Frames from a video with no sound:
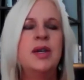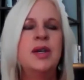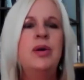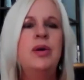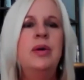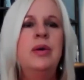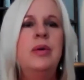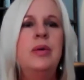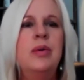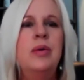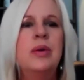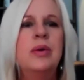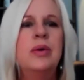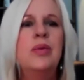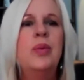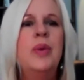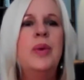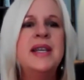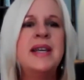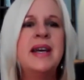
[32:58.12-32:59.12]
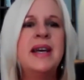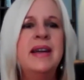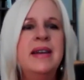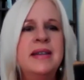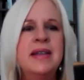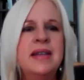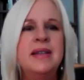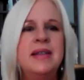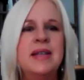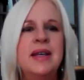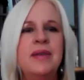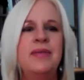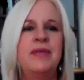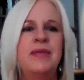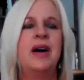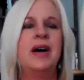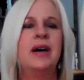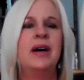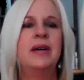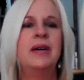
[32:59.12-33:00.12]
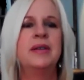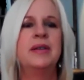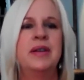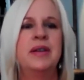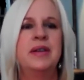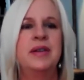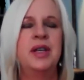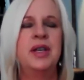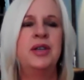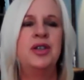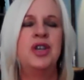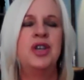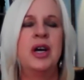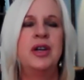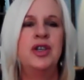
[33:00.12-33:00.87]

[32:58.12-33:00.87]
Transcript: we tend to default to judgment mode.